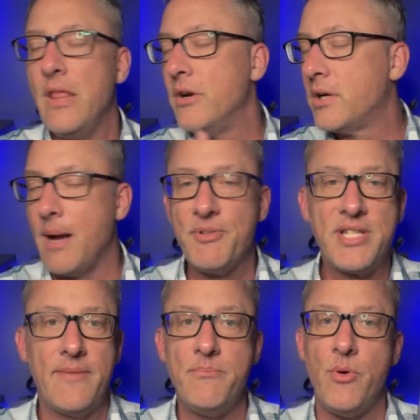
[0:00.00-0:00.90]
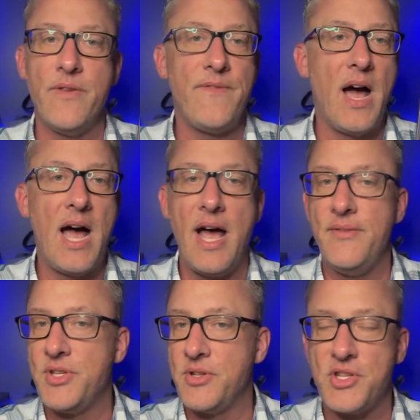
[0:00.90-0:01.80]
a couple
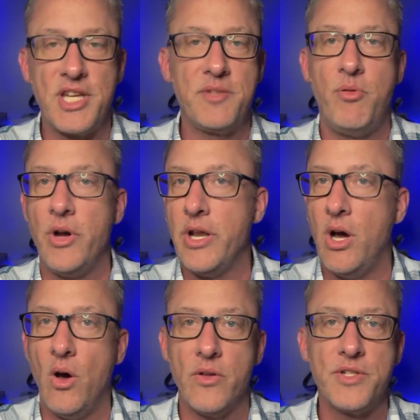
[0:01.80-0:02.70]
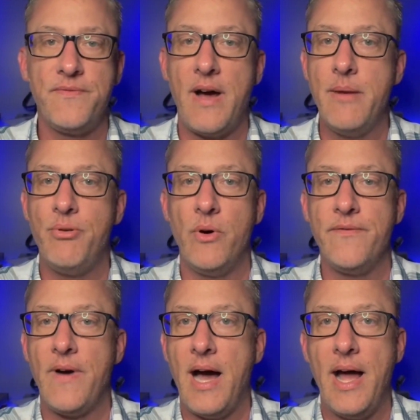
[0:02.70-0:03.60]
7.5s. There's a 6.0. There's a
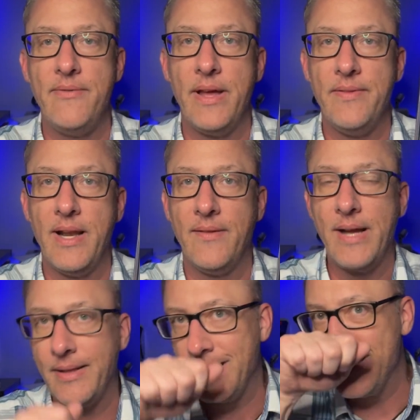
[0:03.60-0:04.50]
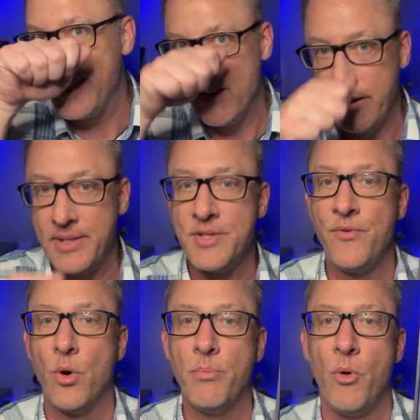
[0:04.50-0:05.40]
5.5. And then I've got this here at this
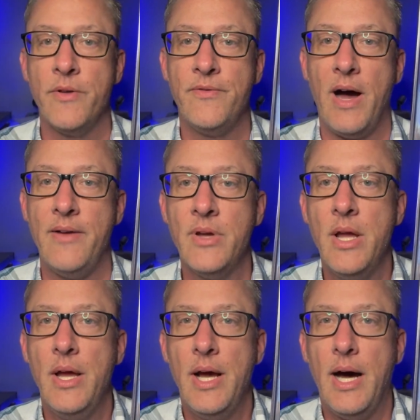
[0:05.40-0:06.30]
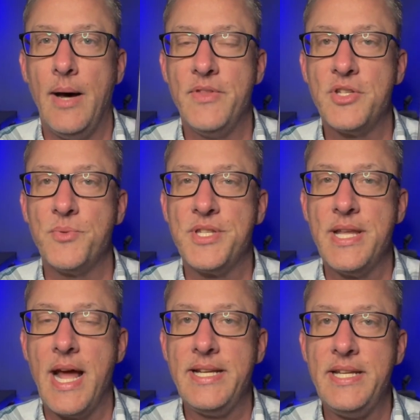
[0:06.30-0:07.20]
4.5. This was
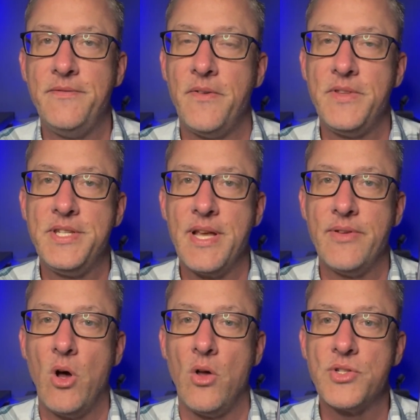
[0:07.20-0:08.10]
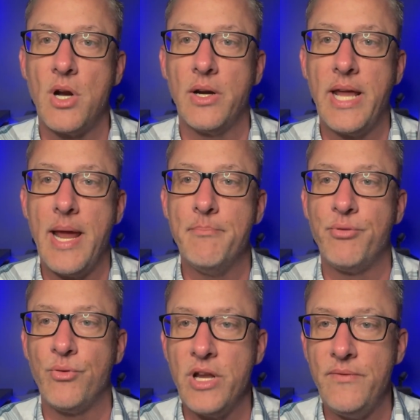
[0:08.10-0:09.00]
the 1957 All-Star Game
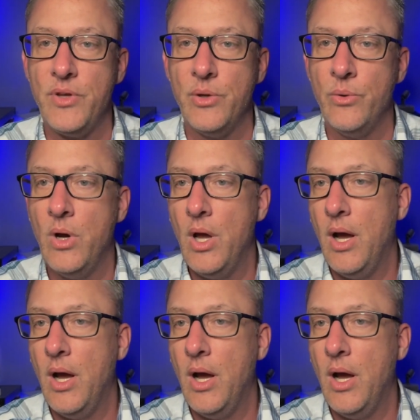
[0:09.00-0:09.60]
preview.